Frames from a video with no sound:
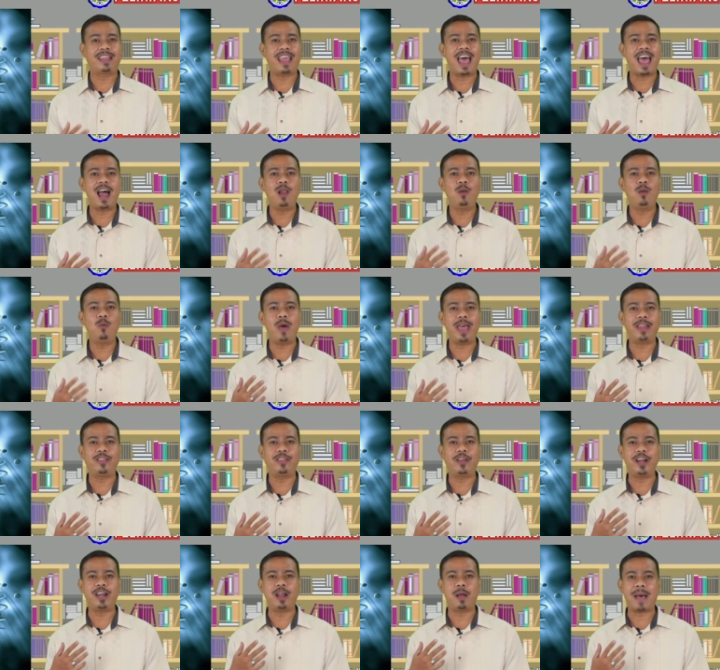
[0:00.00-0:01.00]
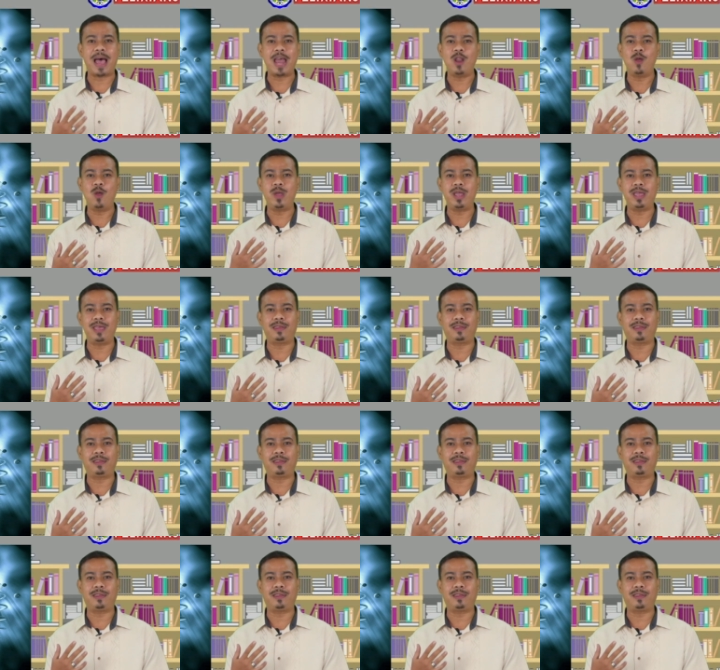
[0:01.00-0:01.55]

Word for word: Tell whether the following